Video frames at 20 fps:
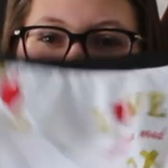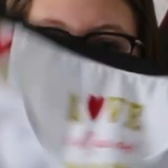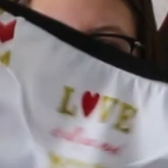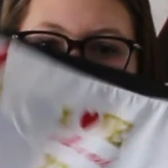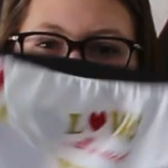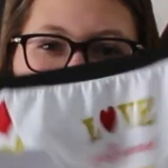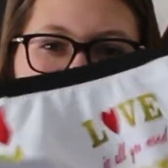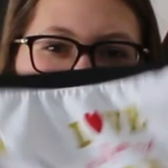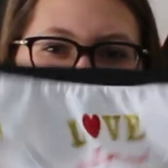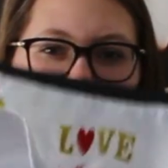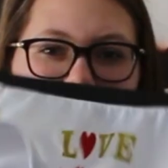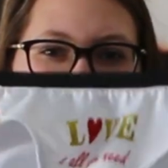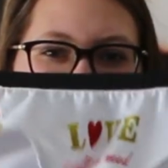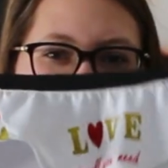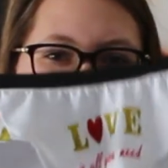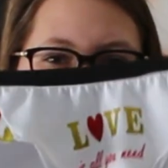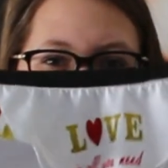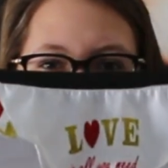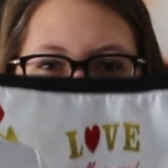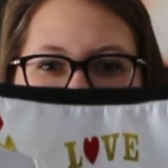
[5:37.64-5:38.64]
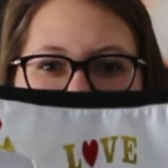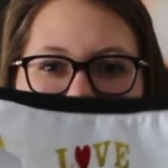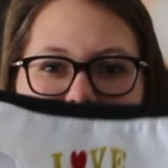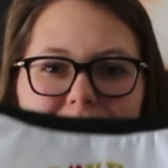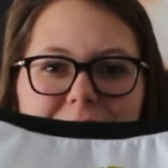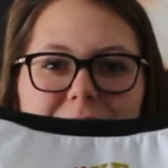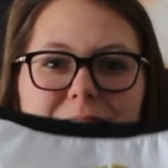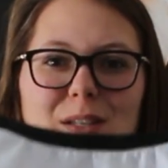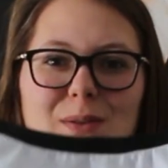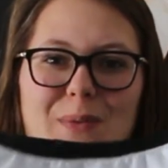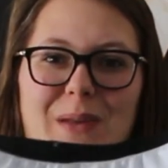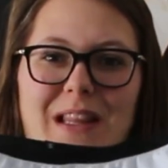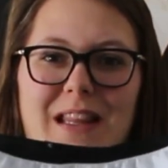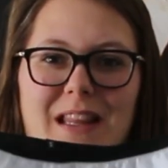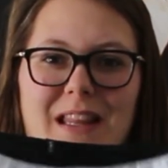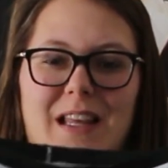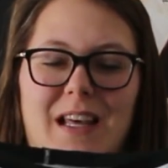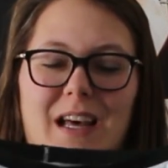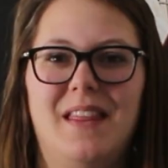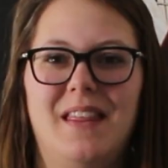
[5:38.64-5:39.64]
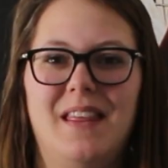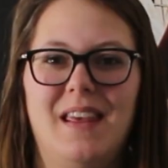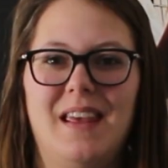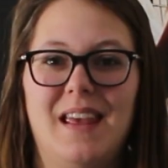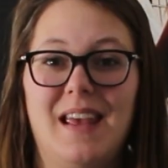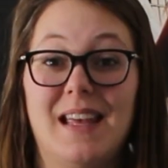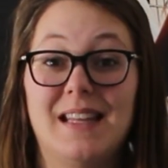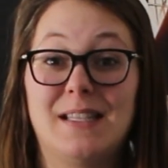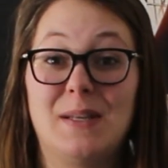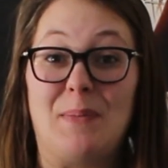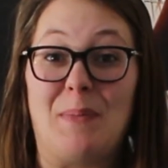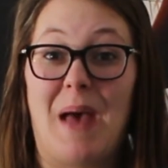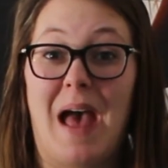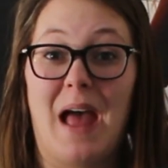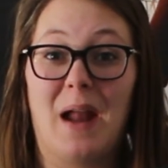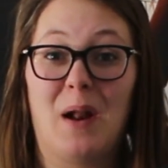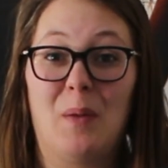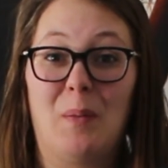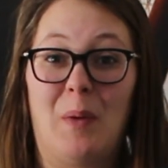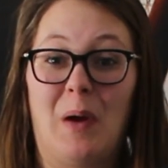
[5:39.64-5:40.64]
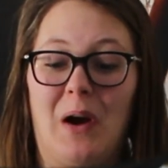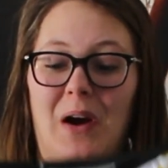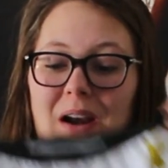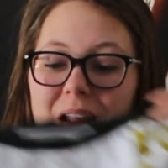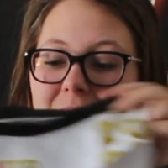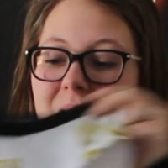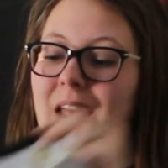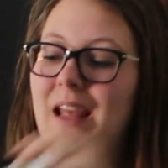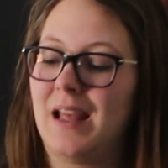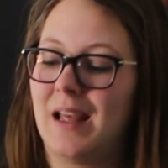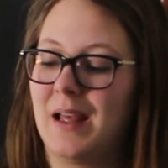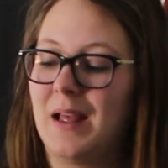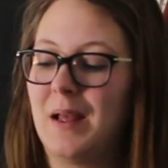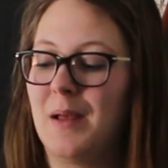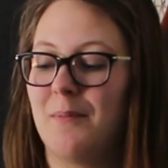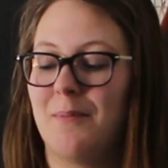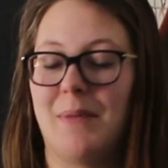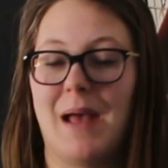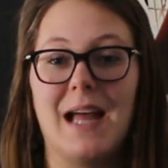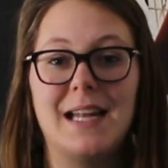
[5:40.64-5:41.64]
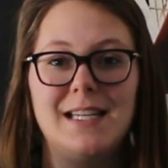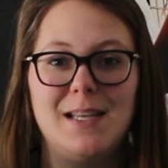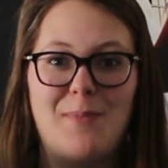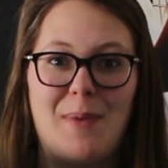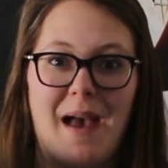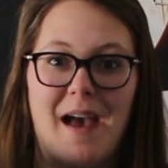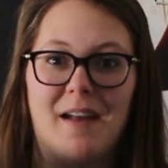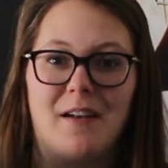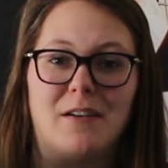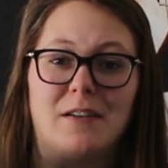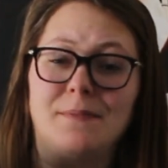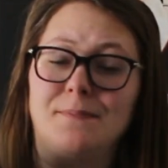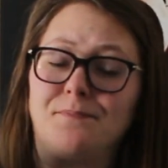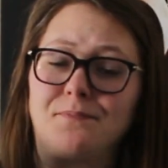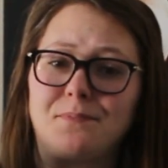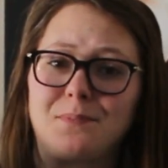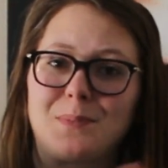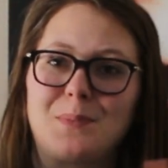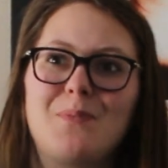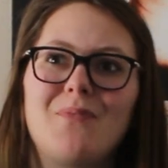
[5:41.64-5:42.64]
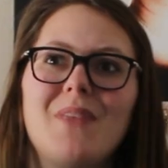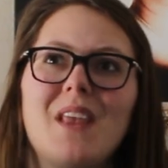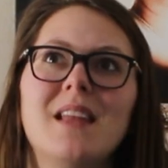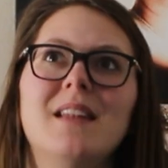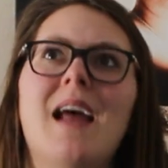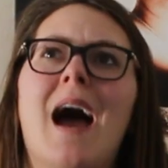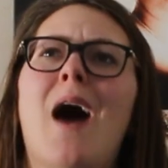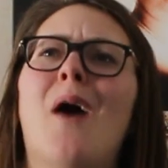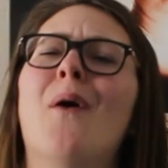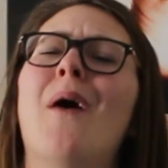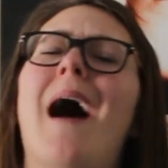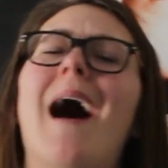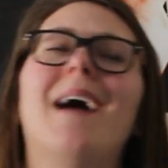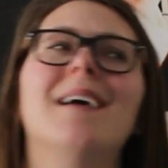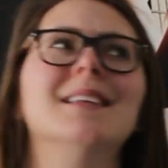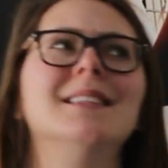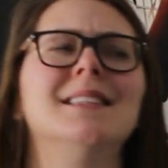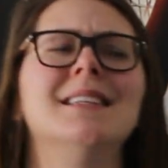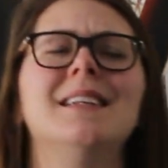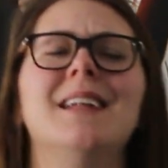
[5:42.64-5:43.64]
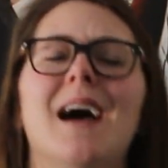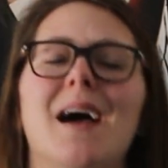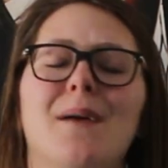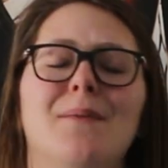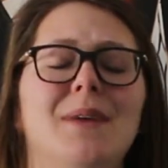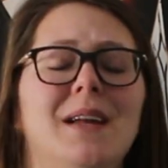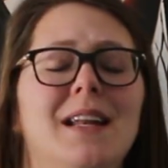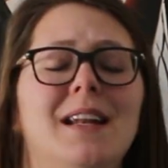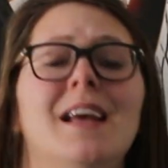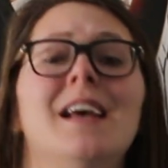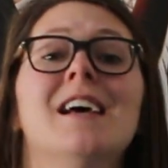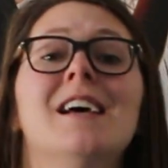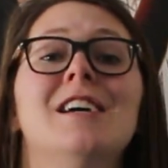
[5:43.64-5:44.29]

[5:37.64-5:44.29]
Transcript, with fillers: of finished panties with the, the It's a Panel Party panty panel. Now, Allison, I mean,